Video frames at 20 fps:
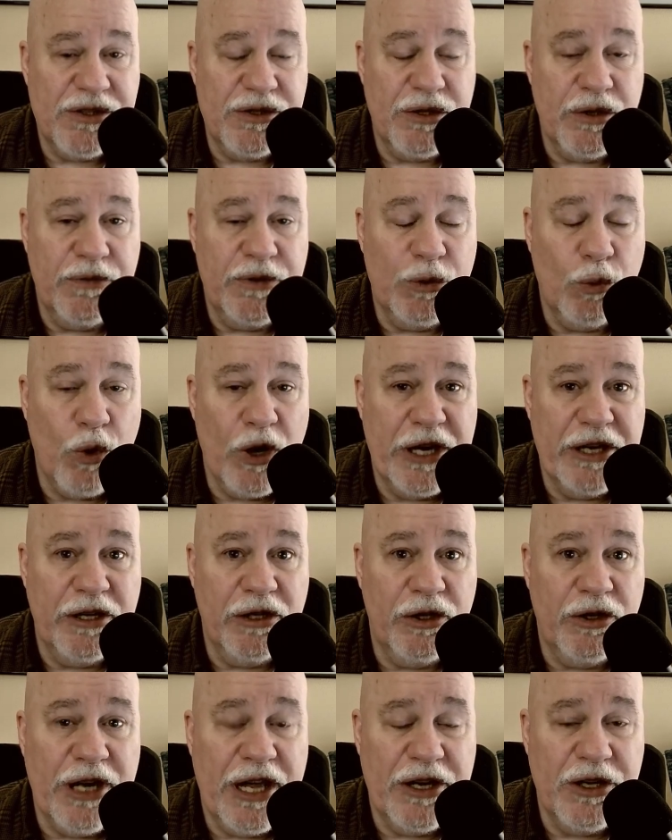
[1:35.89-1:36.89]
So if you're wanting to
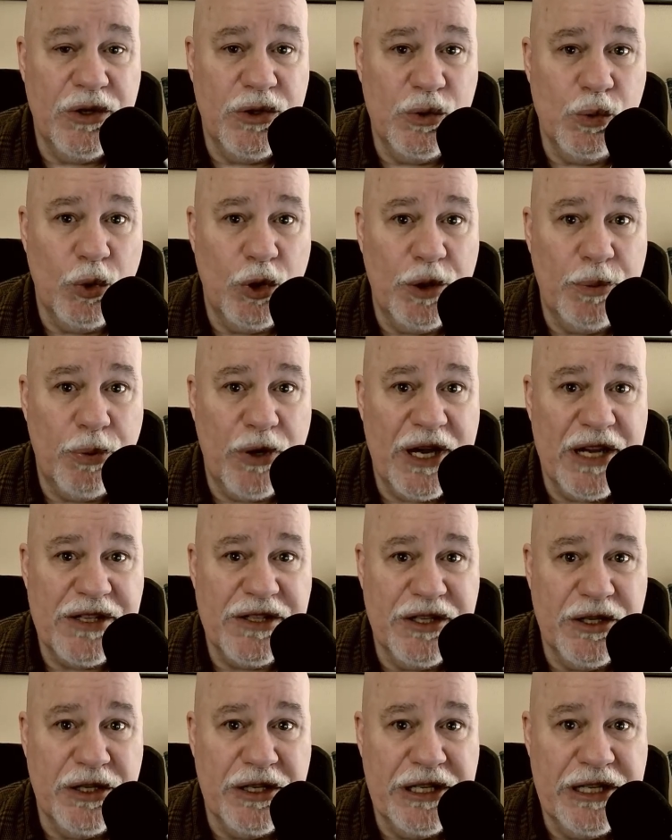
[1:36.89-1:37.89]
learn how to use WordPress
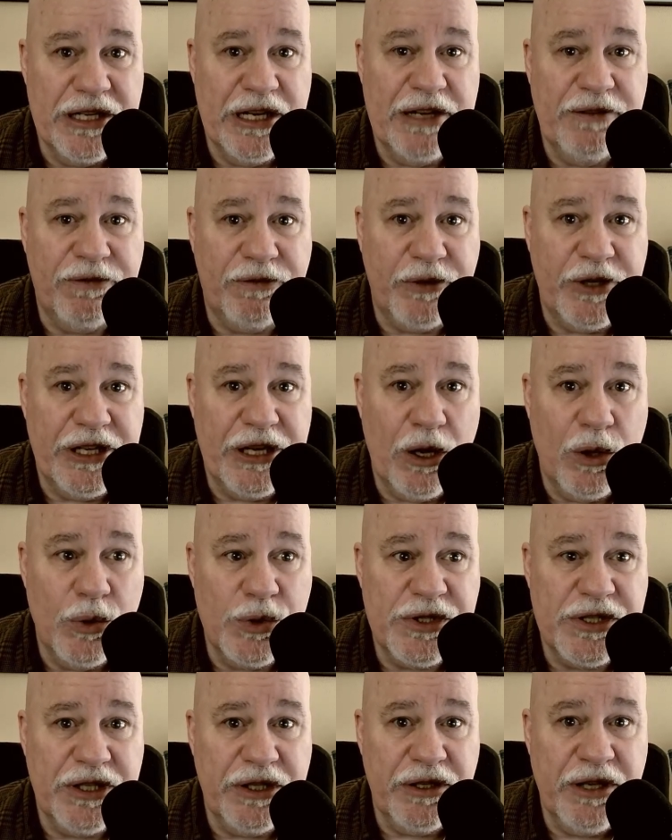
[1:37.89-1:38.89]
and you need a free
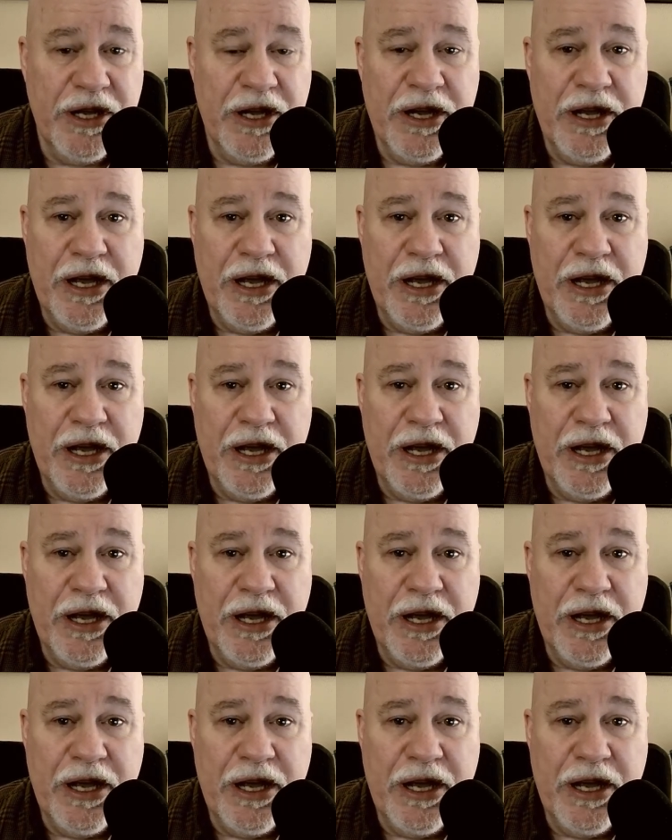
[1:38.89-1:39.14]
hosting,